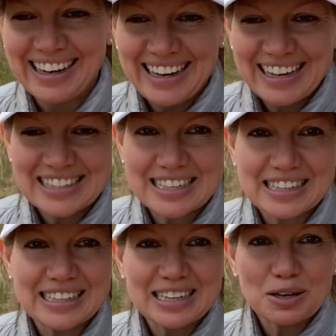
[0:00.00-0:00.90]
it's a
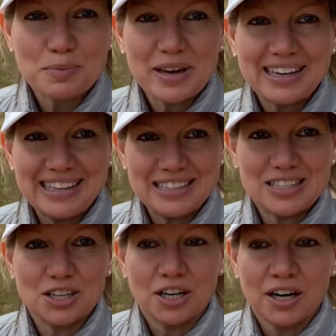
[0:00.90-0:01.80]
little bit
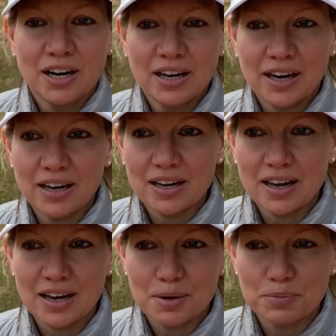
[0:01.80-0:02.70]
easier. Uh,
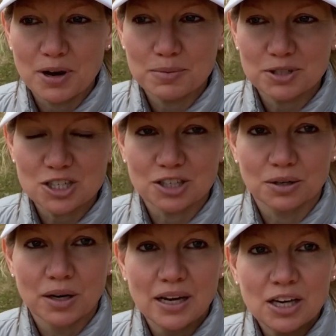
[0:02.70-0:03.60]
I promise you,
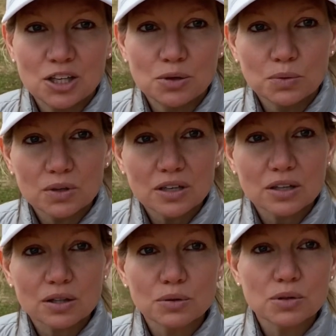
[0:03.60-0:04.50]
you will get
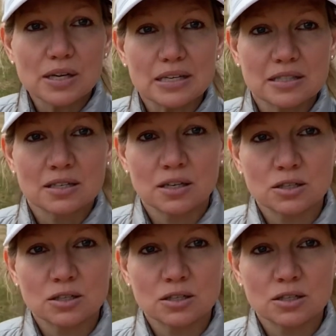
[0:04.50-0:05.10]
through this.